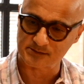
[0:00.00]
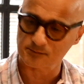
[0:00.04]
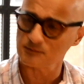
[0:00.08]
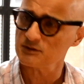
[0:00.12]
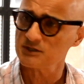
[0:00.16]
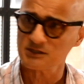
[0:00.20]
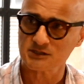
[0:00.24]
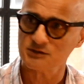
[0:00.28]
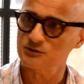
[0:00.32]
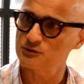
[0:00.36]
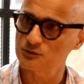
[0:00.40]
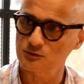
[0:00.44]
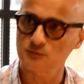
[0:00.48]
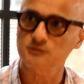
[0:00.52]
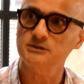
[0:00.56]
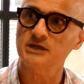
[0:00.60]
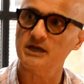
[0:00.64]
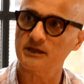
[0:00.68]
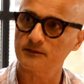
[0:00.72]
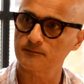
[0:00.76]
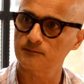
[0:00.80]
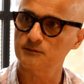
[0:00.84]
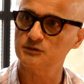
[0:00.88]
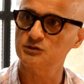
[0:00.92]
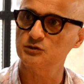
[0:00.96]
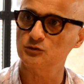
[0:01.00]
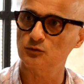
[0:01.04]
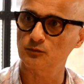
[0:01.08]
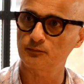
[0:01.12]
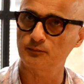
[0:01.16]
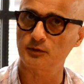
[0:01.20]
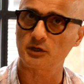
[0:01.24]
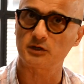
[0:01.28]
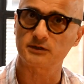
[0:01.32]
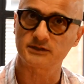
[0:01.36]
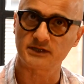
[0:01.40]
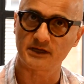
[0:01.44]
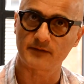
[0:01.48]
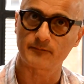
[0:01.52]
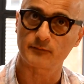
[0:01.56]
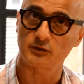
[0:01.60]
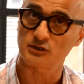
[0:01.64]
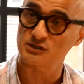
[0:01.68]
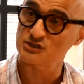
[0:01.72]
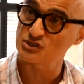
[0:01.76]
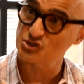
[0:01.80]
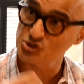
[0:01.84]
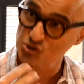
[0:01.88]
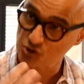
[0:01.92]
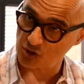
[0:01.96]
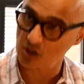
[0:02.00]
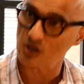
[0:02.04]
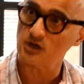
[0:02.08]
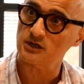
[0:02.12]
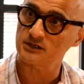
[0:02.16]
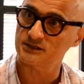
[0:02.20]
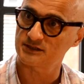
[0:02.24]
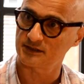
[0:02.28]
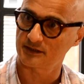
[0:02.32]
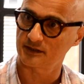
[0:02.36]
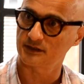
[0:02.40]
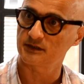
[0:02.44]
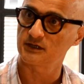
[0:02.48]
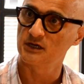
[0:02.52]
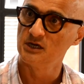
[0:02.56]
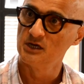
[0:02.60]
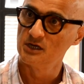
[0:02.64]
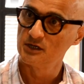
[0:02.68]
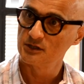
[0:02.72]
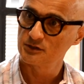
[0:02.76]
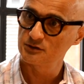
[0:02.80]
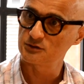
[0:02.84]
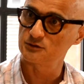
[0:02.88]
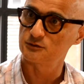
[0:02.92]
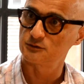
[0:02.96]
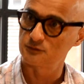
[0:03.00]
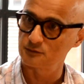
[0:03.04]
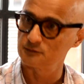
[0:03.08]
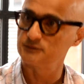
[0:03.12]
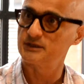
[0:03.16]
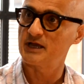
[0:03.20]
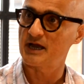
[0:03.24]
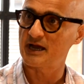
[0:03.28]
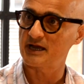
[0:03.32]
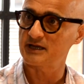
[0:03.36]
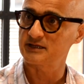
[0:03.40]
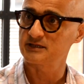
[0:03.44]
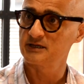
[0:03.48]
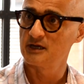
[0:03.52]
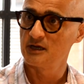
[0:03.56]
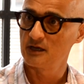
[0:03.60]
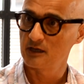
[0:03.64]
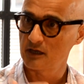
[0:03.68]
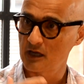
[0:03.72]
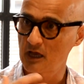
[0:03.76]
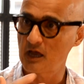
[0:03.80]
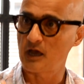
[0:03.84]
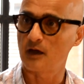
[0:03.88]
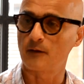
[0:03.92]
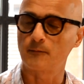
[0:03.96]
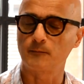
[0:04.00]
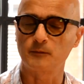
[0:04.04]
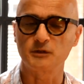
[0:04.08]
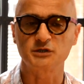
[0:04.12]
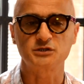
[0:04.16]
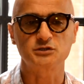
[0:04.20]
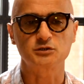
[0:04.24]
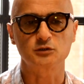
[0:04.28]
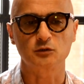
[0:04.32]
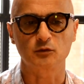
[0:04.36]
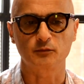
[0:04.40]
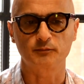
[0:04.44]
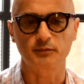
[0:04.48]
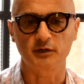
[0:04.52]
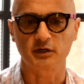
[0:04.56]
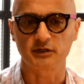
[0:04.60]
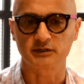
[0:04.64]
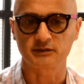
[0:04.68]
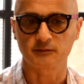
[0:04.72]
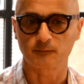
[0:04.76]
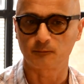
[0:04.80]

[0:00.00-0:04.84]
We can do that with your body, and we're starting to do that uh, with your body.